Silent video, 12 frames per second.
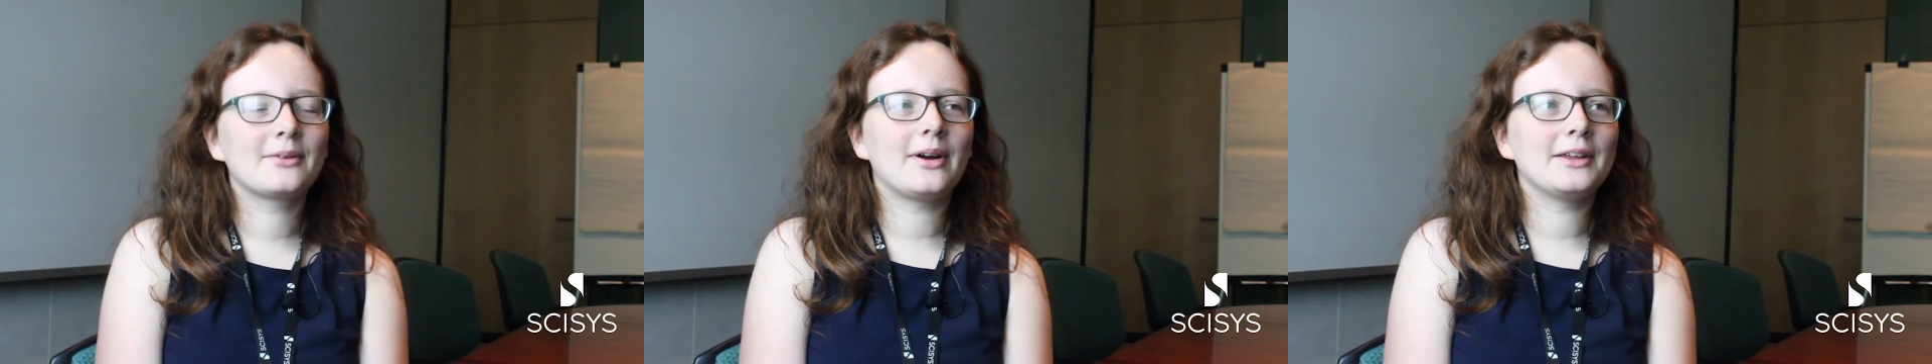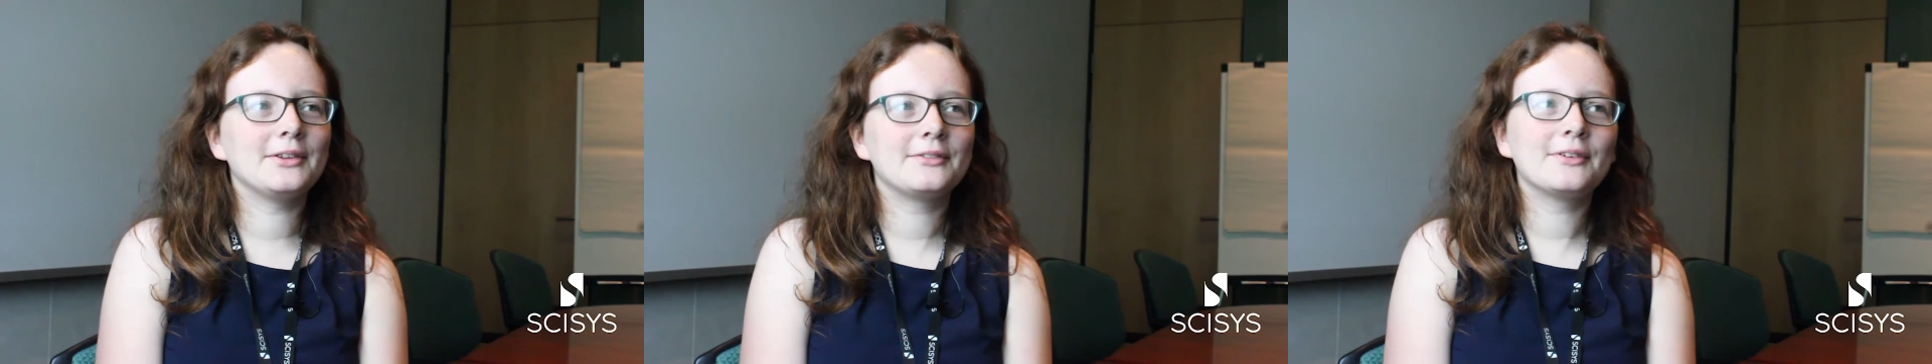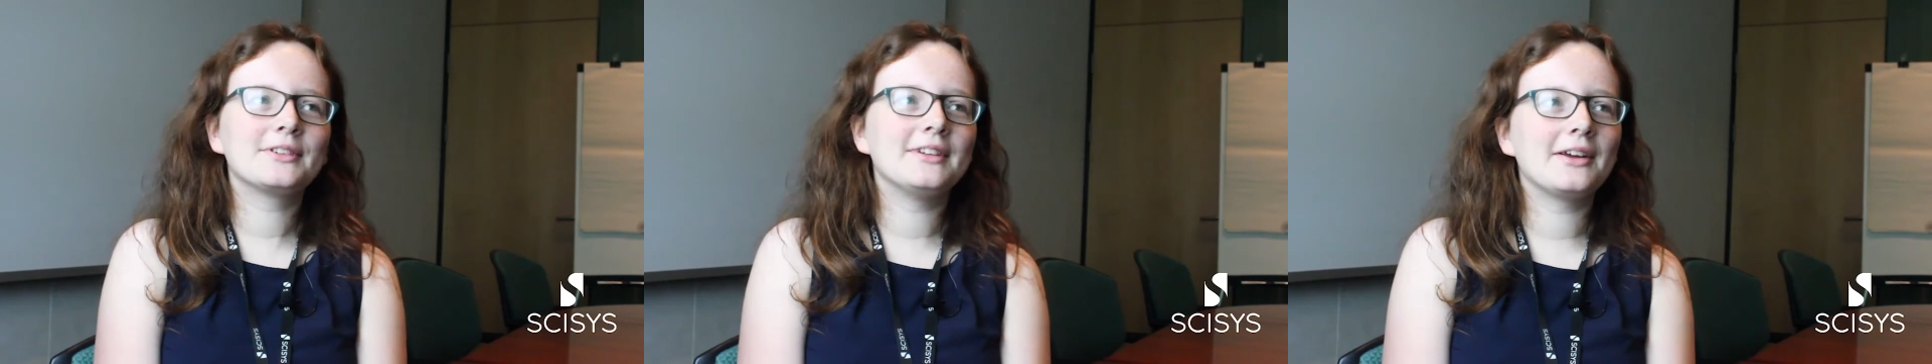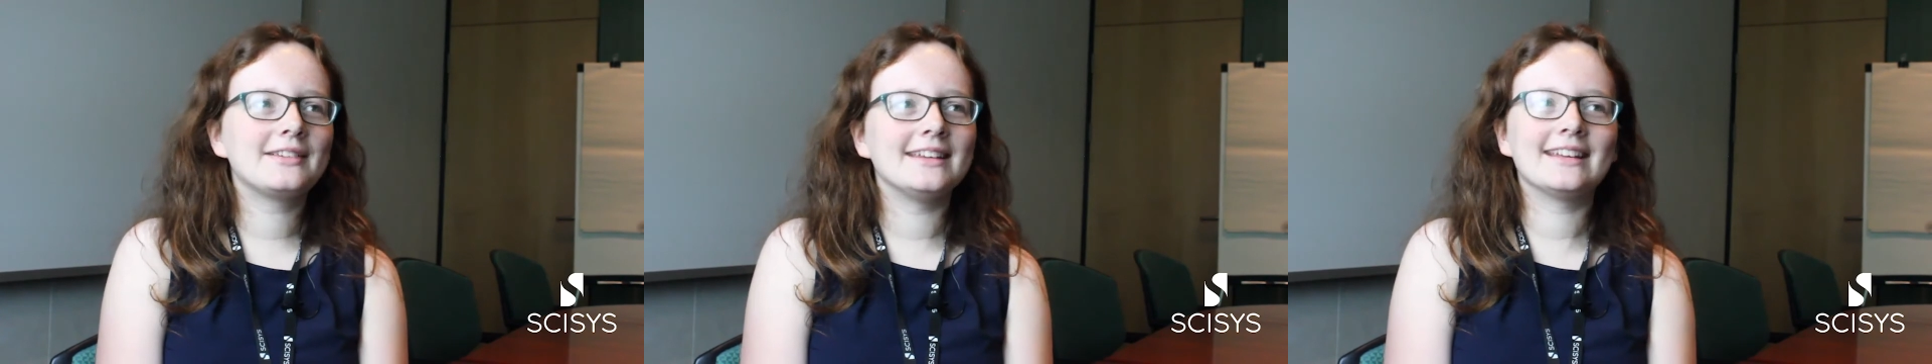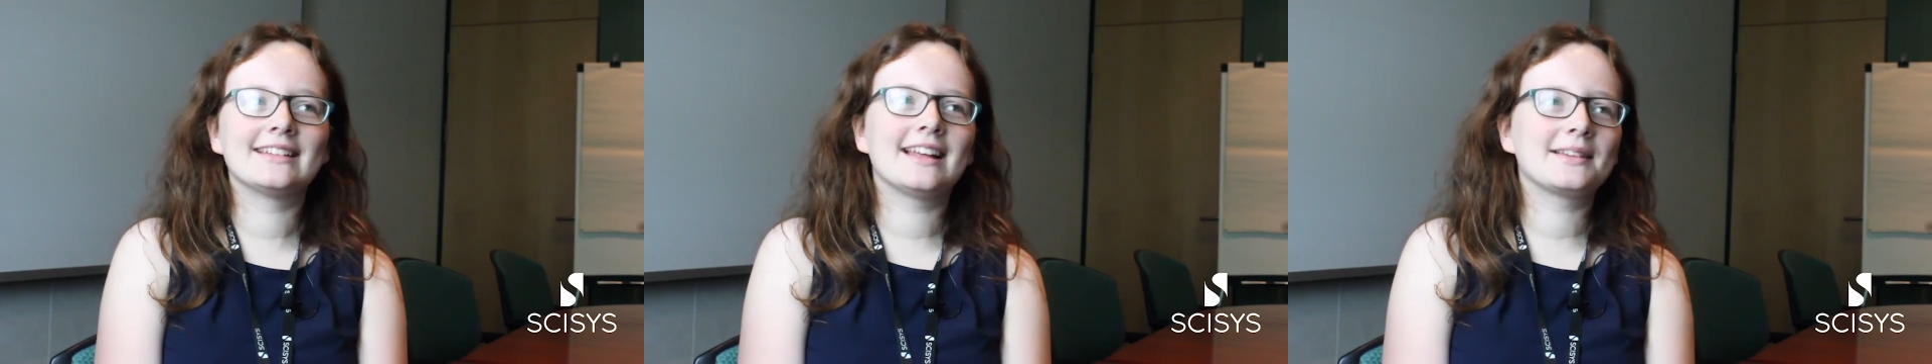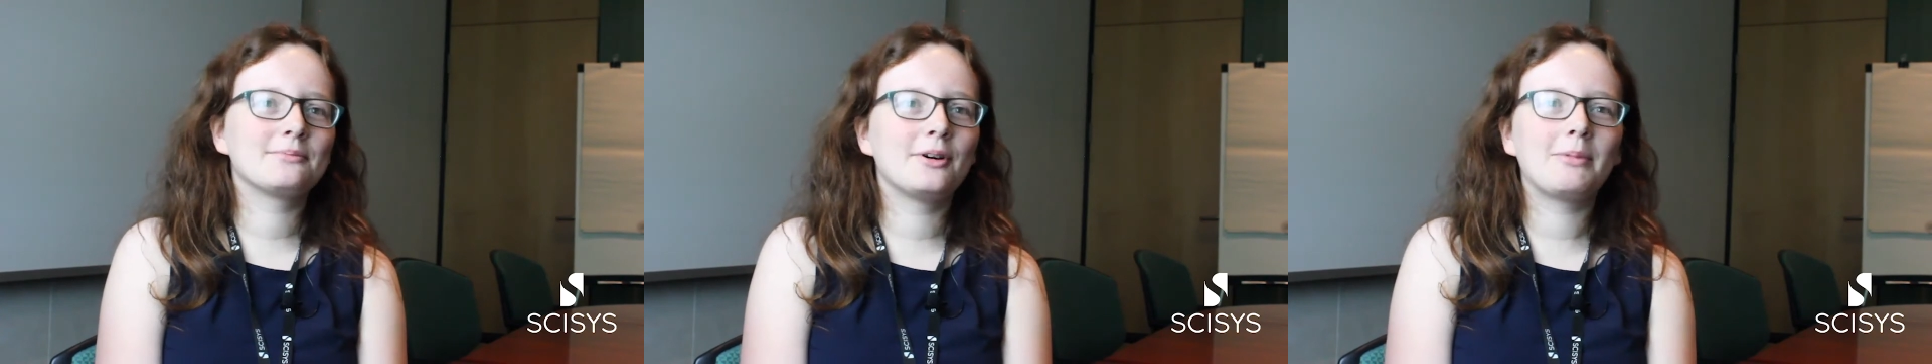quite useful to know seeing as
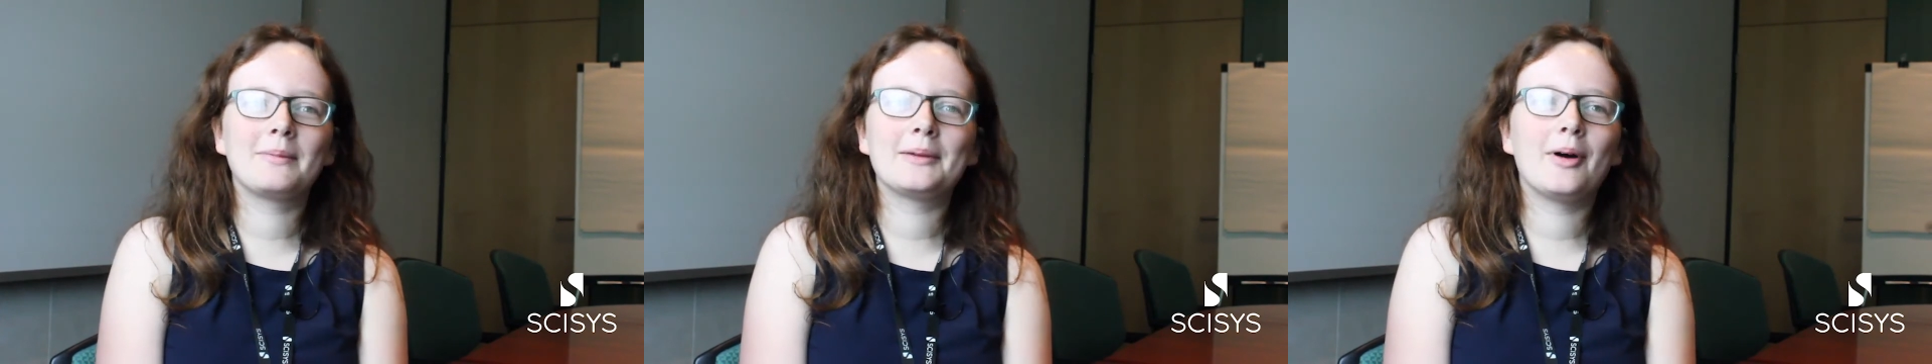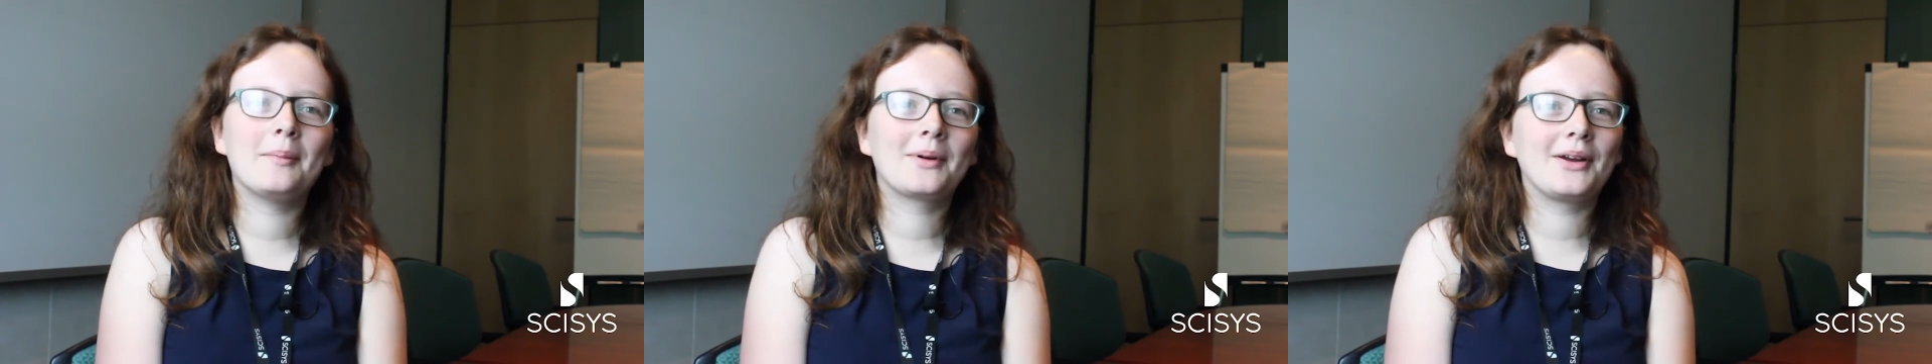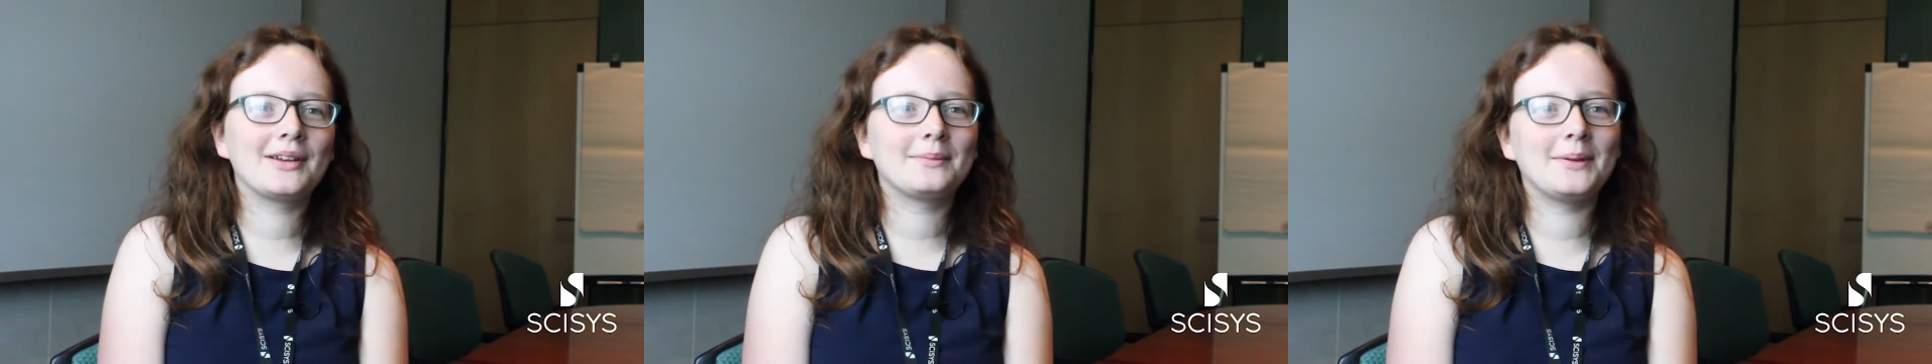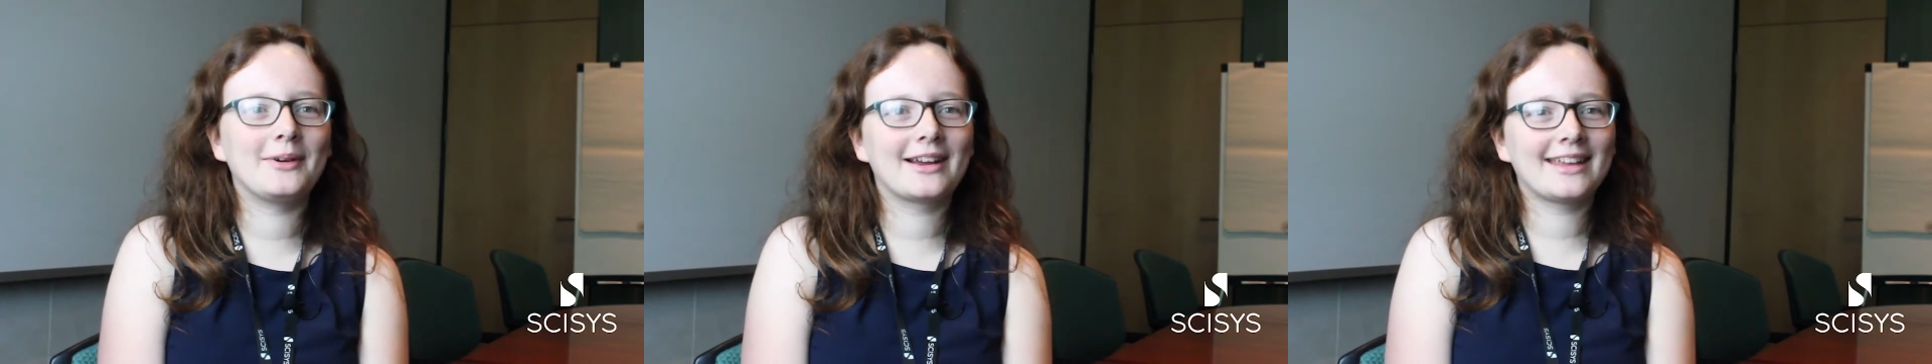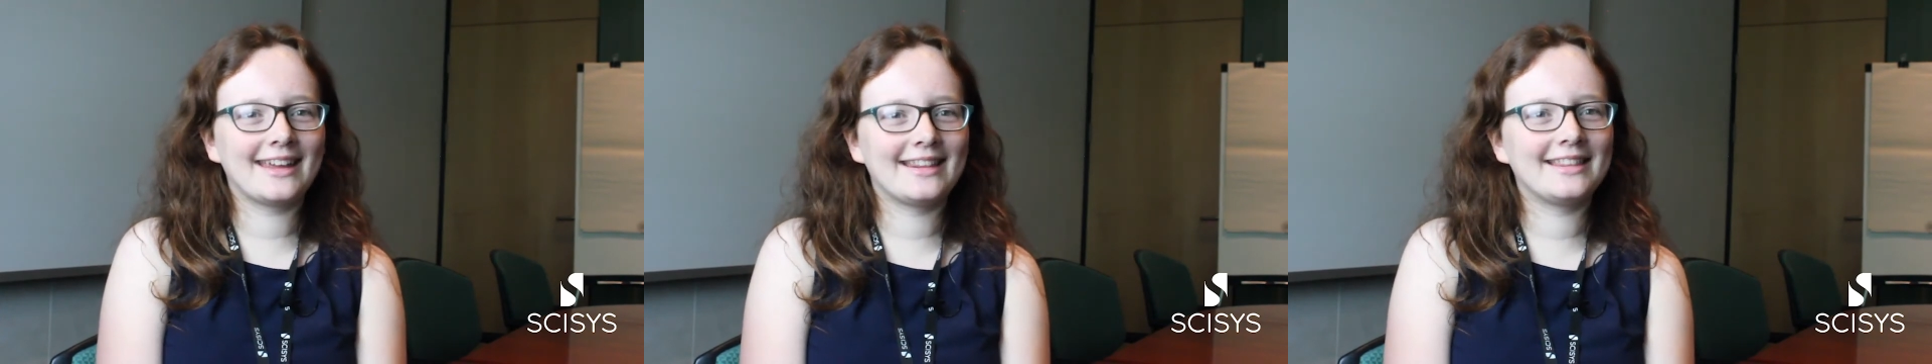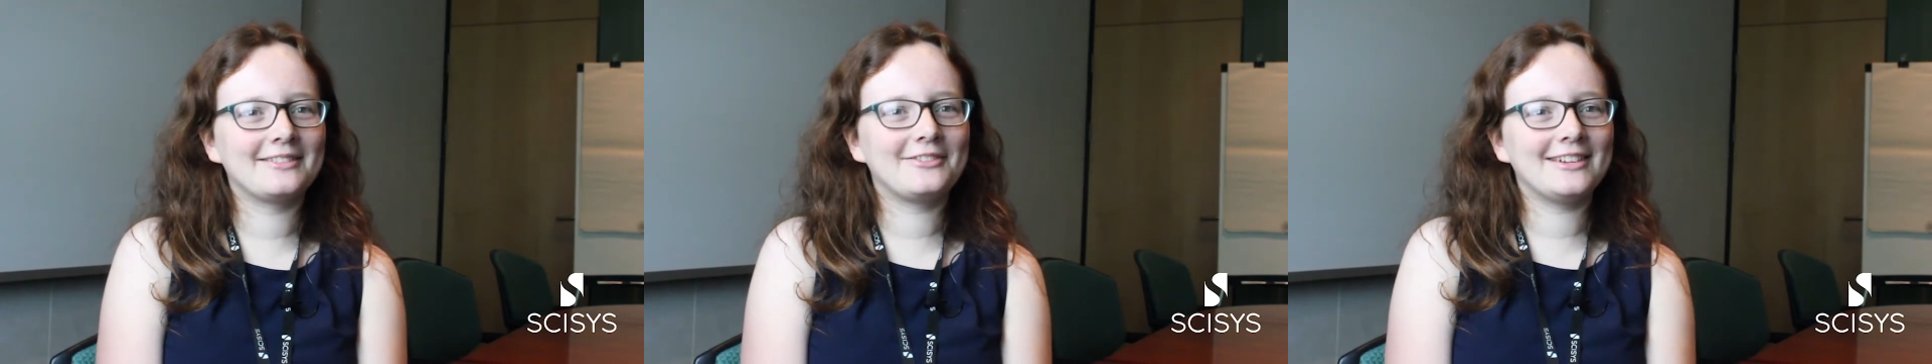that's probably what I'm going to be working
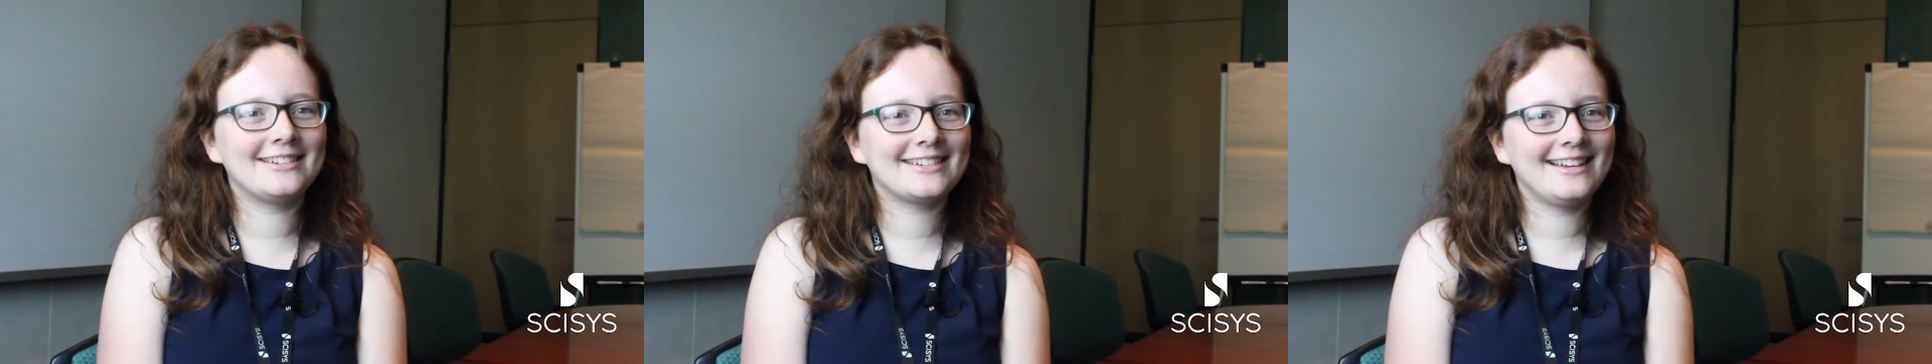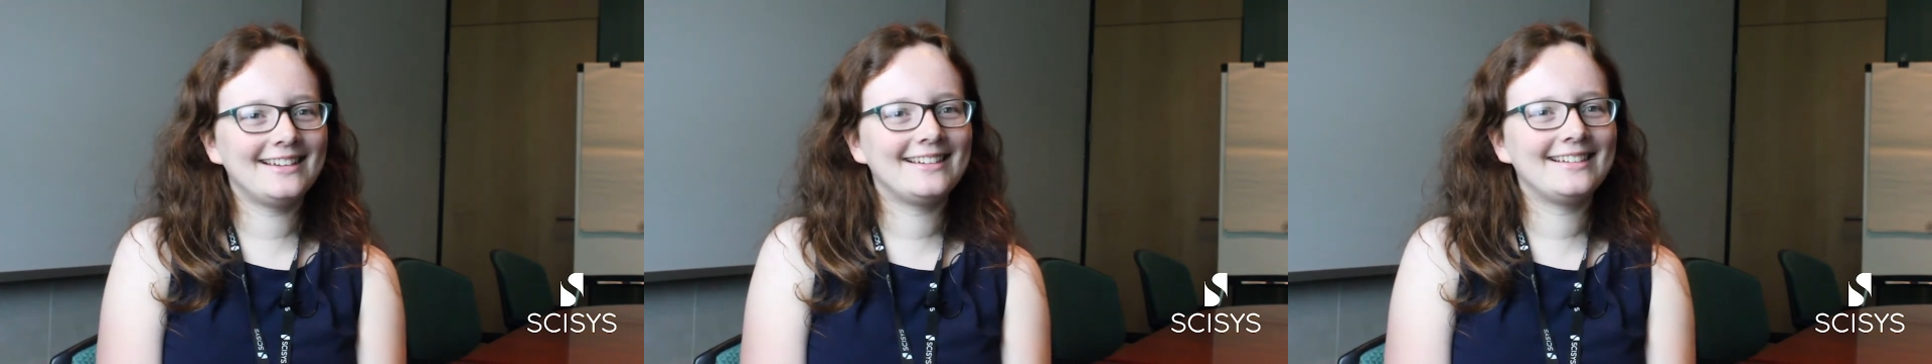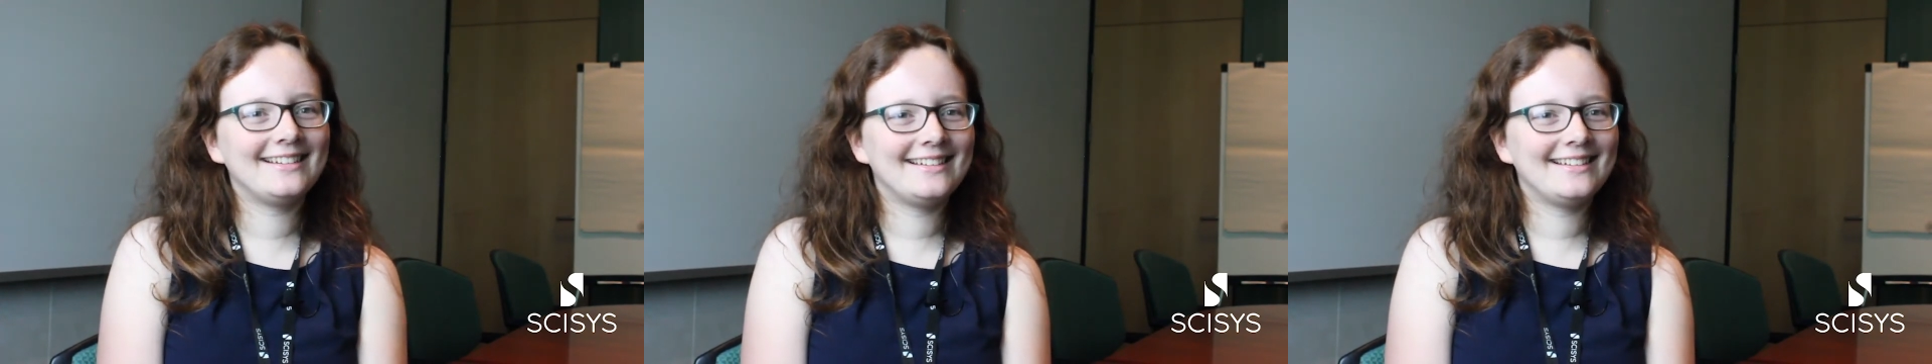in the future.